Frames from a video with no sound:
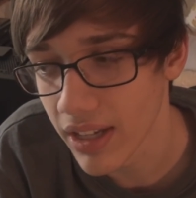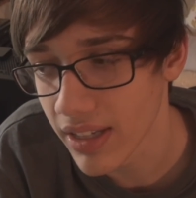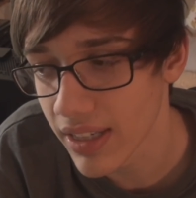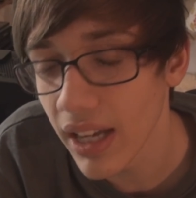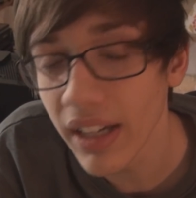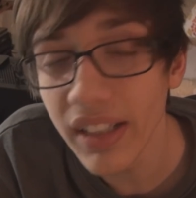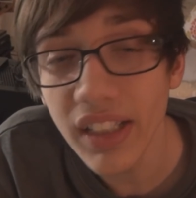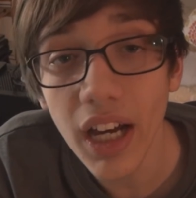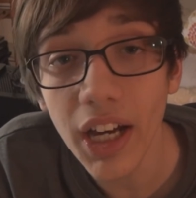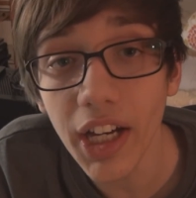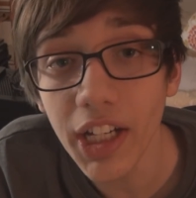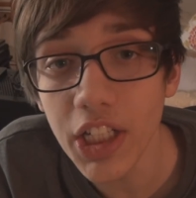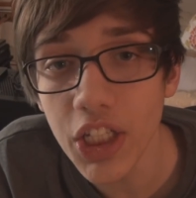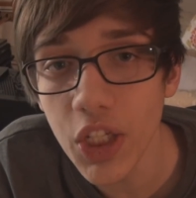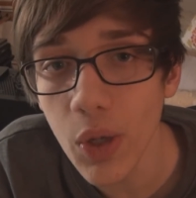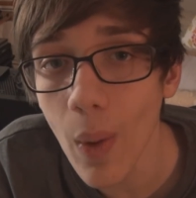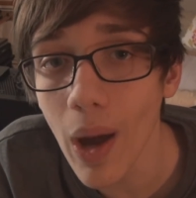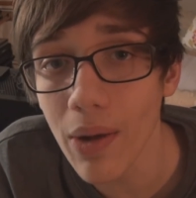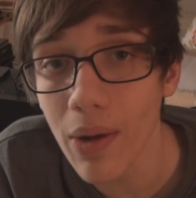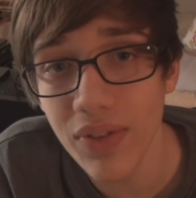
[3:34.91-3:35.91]
Because I died
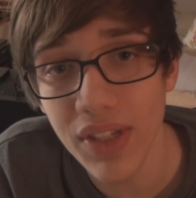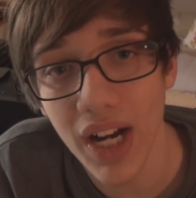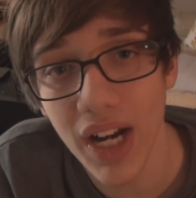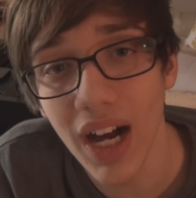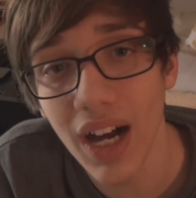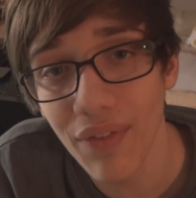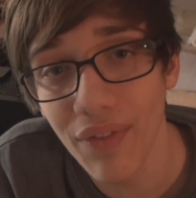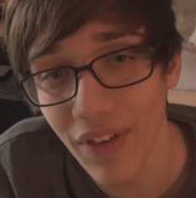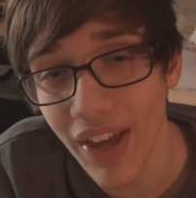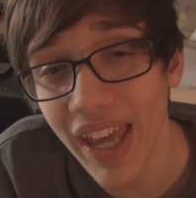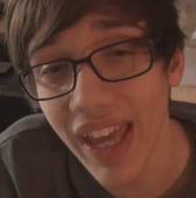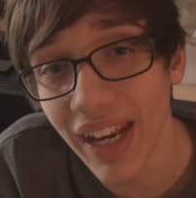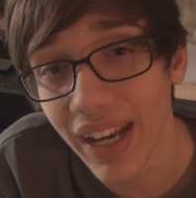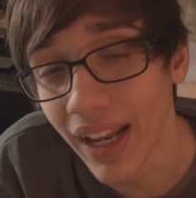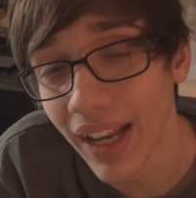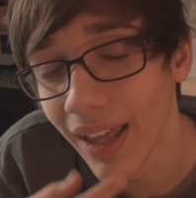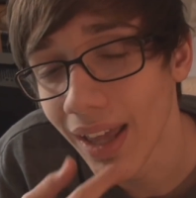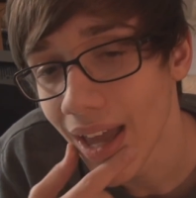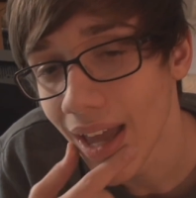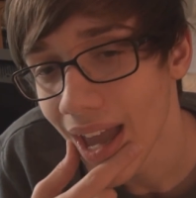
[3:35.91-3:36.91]
2.5 hours
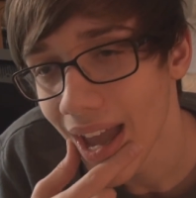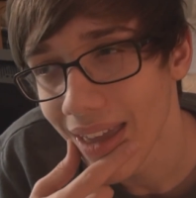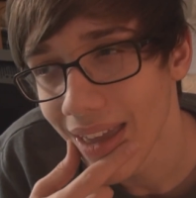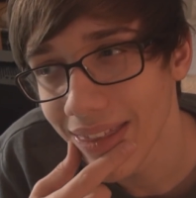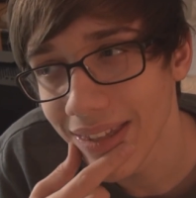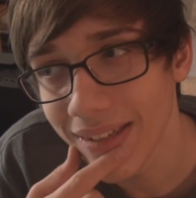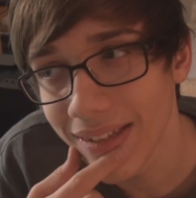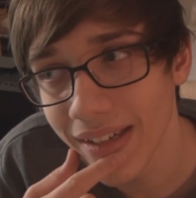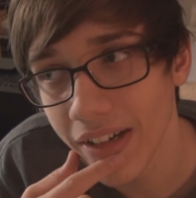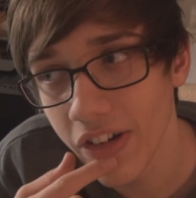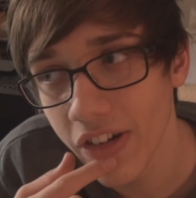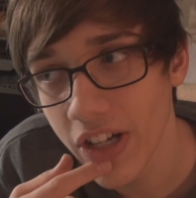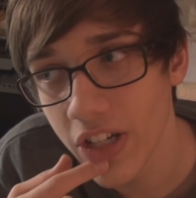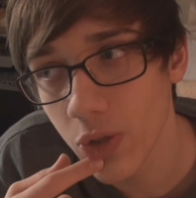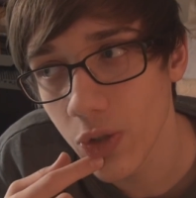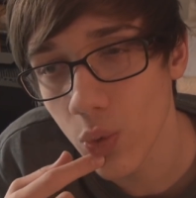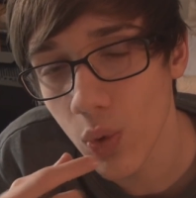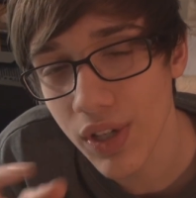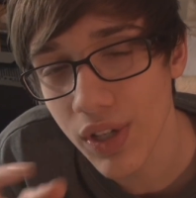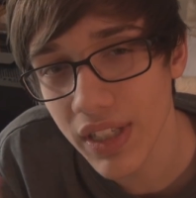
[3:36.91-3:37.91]
in, and the
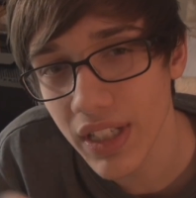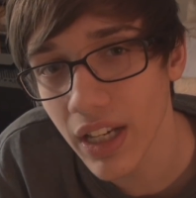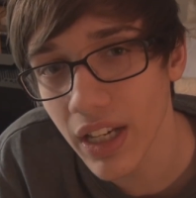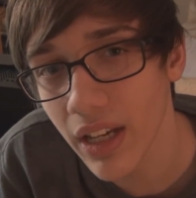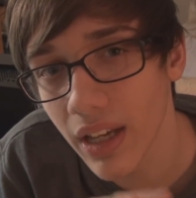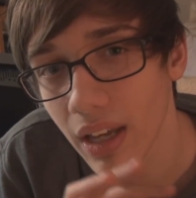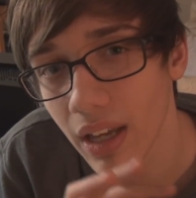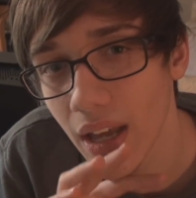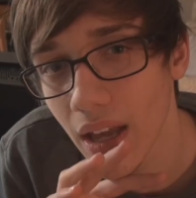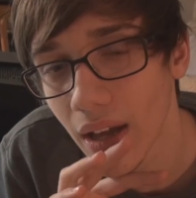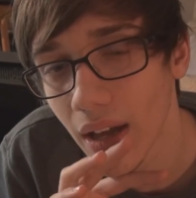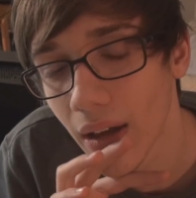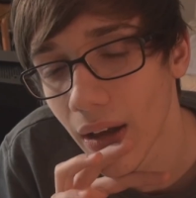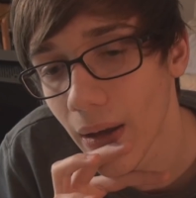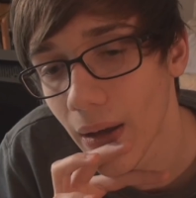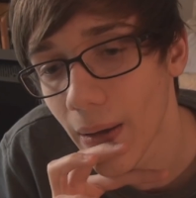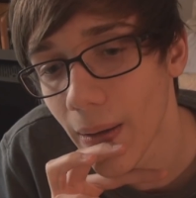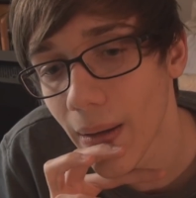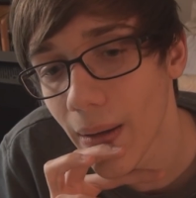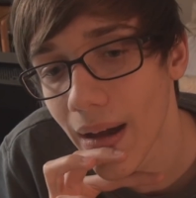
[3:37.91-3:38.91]
series was,
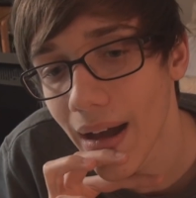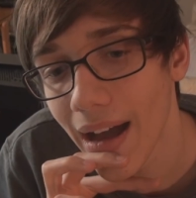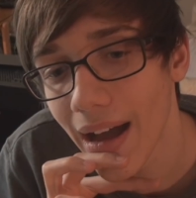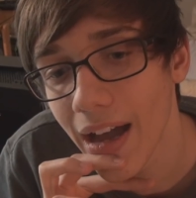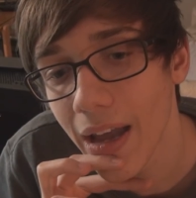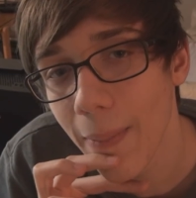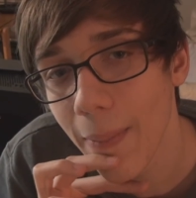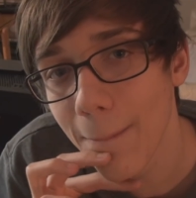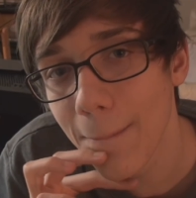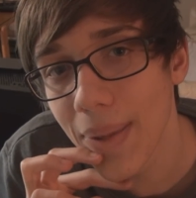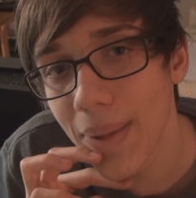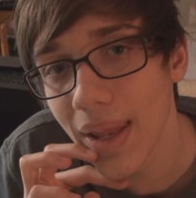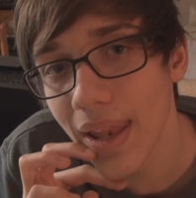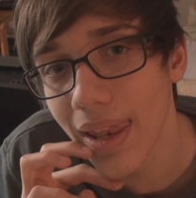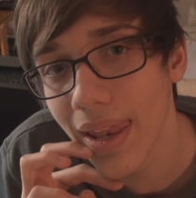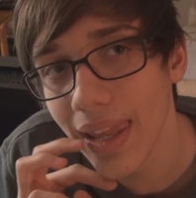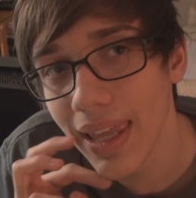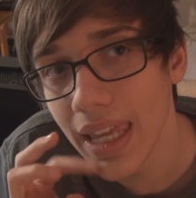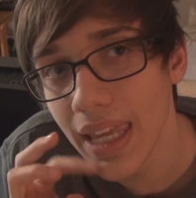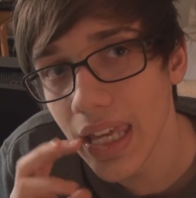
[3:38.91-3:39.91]
I
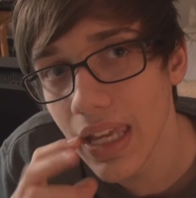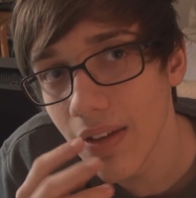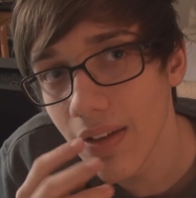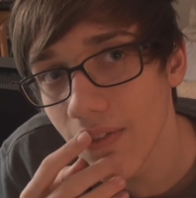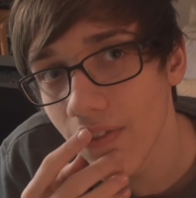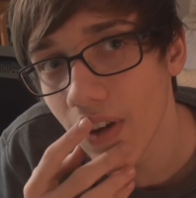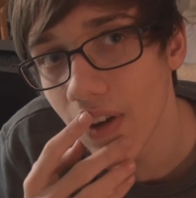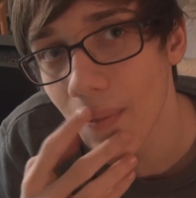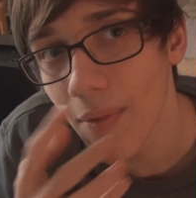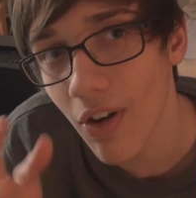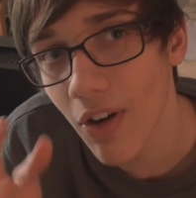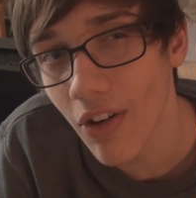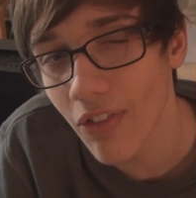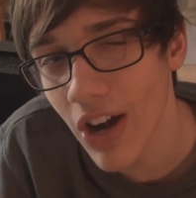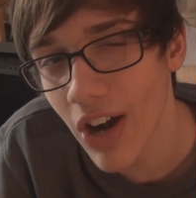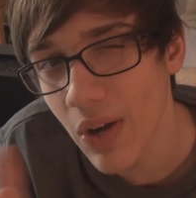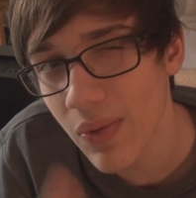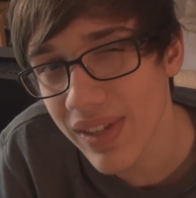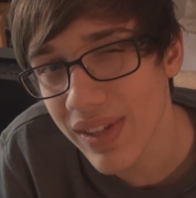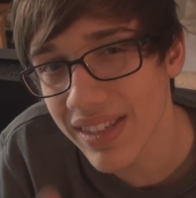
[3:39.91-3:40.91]
believe, around